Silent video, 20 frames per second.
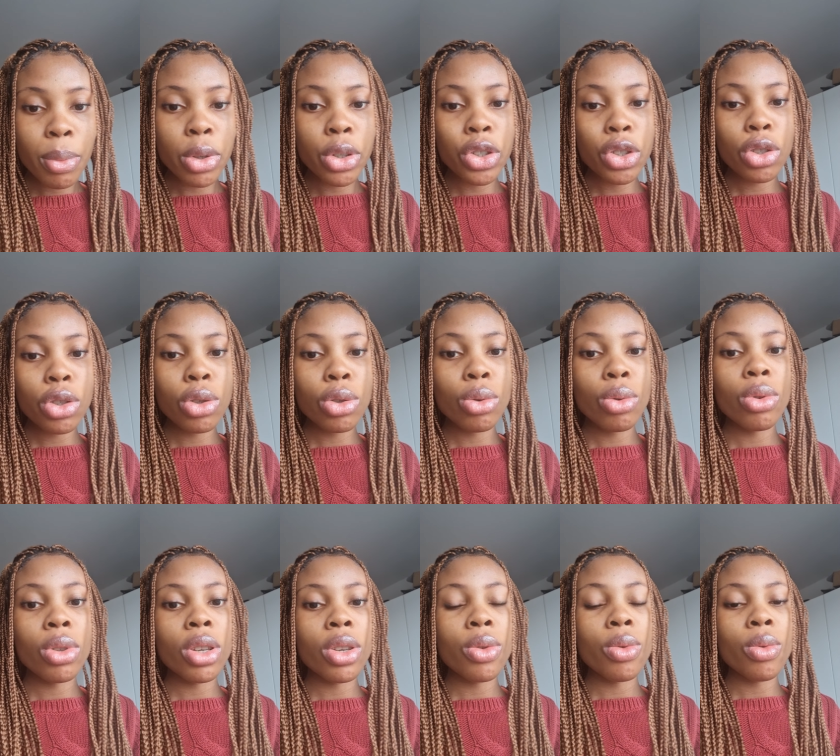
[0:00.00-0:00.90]
but just
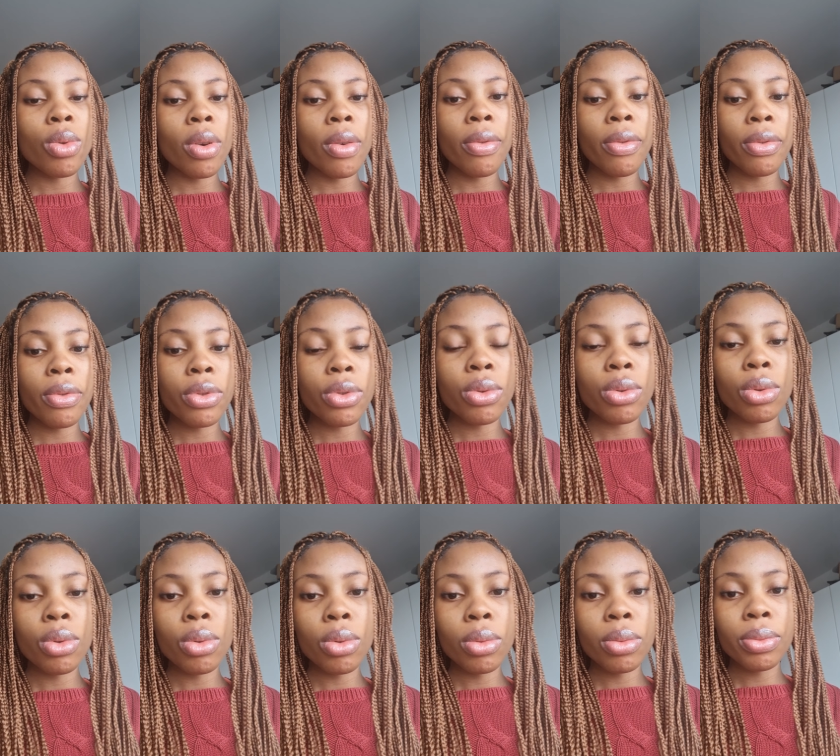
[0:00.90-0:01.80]
know that you of you
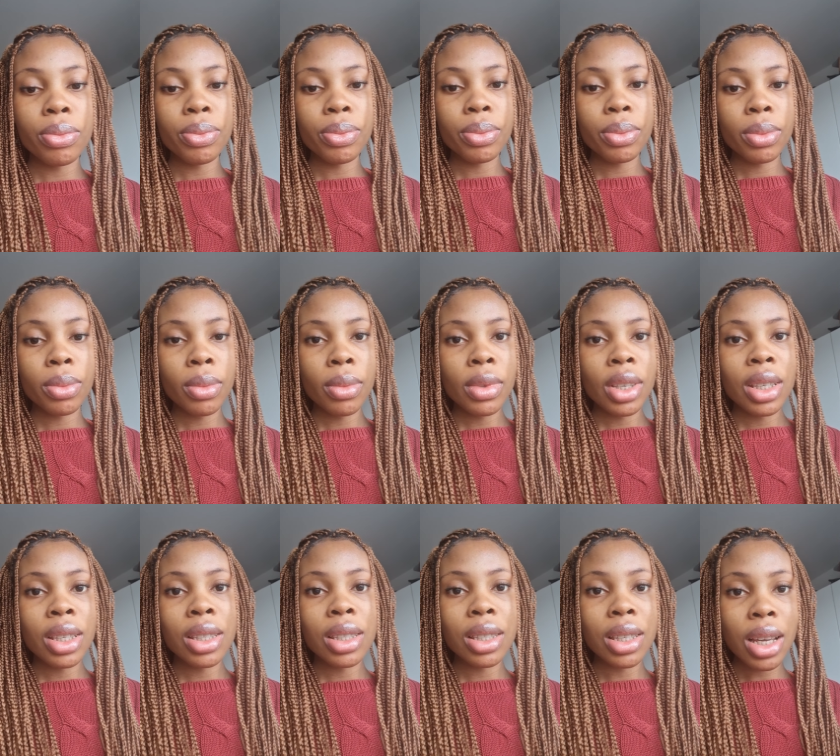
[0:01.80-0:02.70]
know
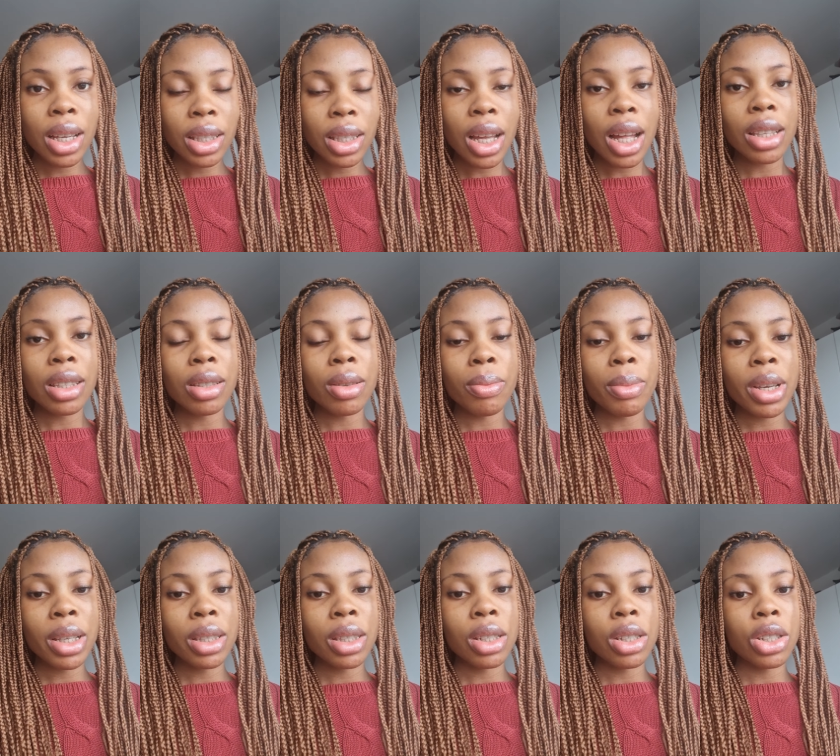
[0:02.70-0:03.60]
sent out the
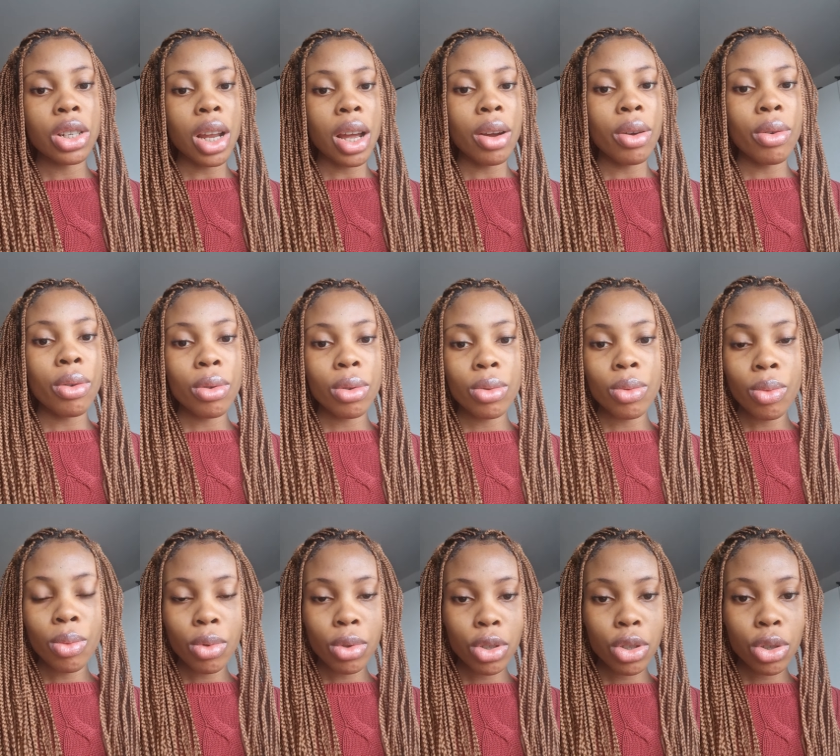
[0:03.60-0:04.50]
message that God
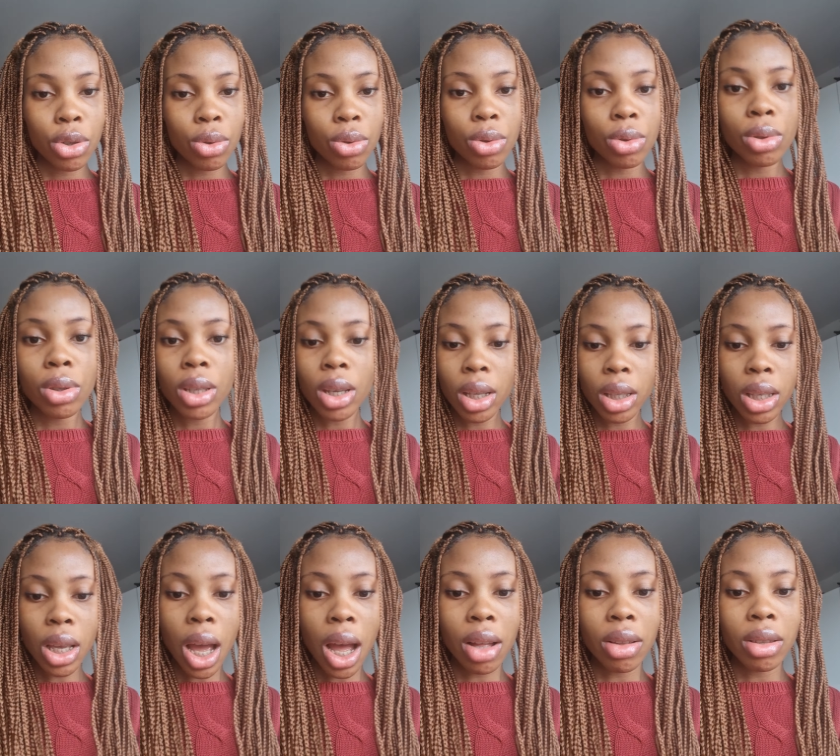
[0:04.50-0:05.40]
wants you to
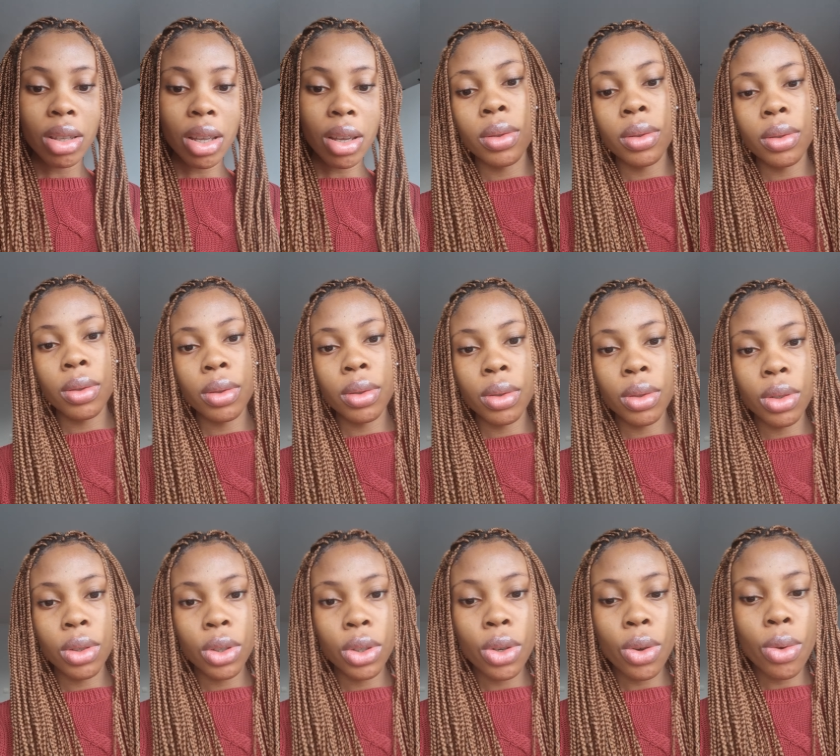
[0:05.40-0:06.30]
send out there.
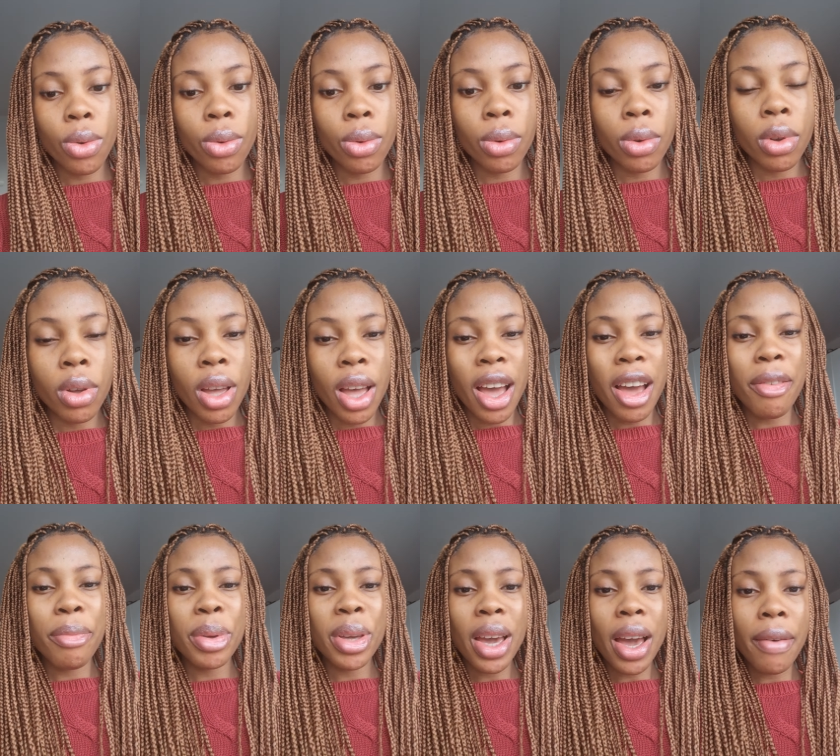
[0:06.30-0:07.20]
So
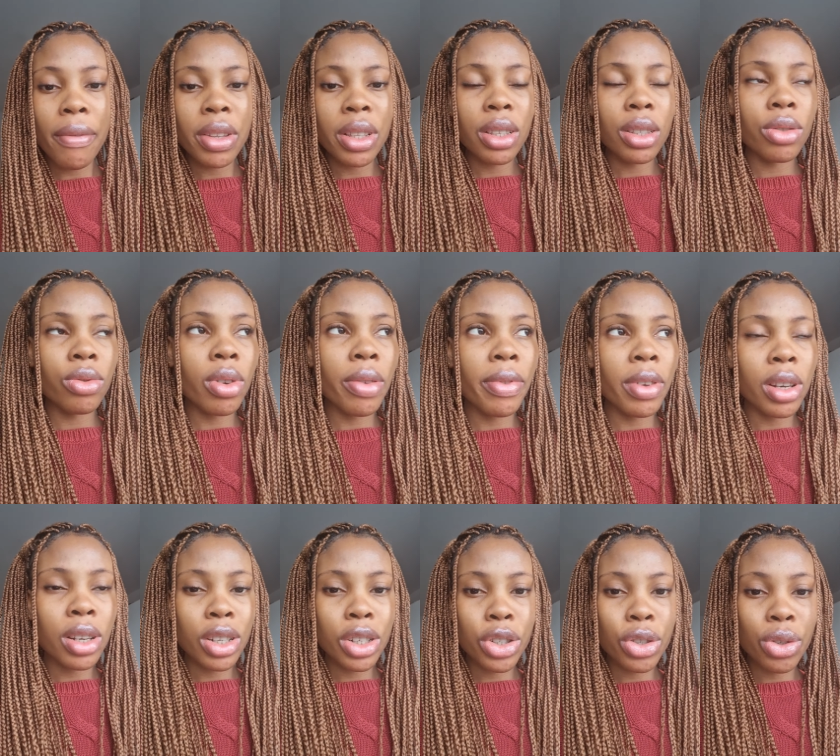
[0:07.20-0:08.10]
i have been having this
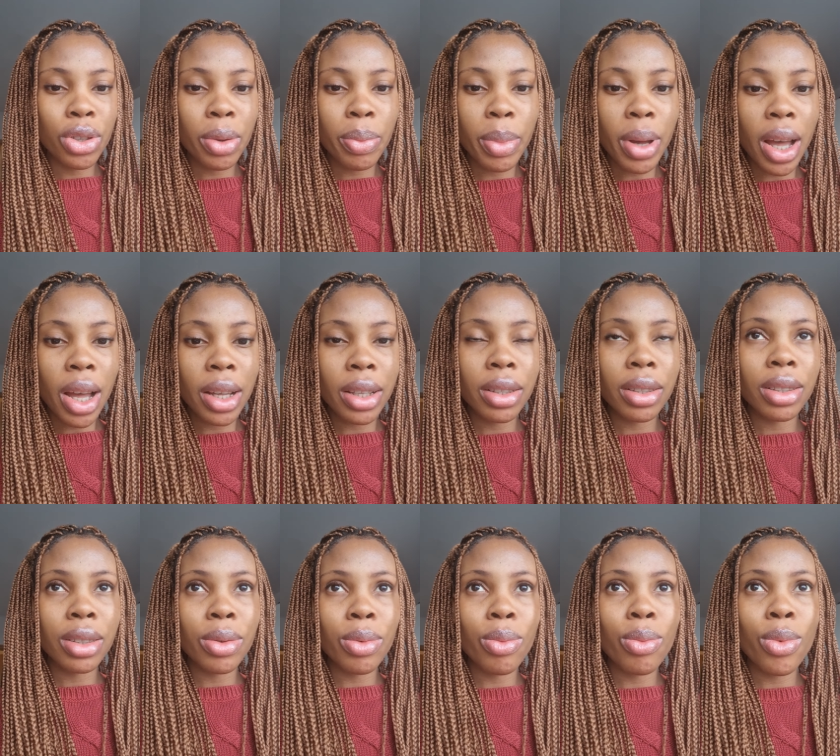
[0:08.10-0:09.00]
revelation about
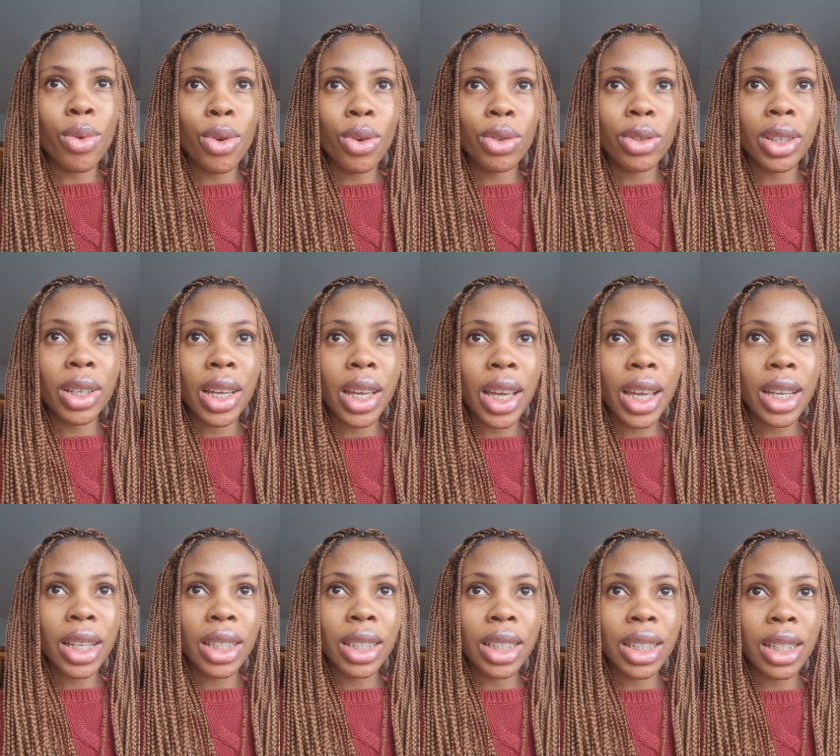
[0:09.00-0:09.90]
the world
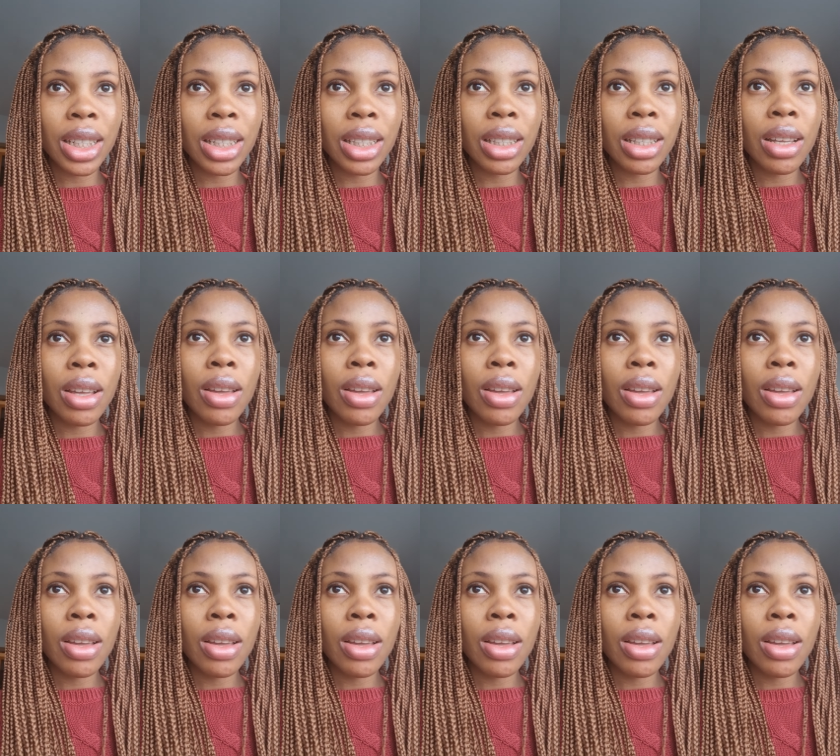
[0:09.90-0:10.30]
ending,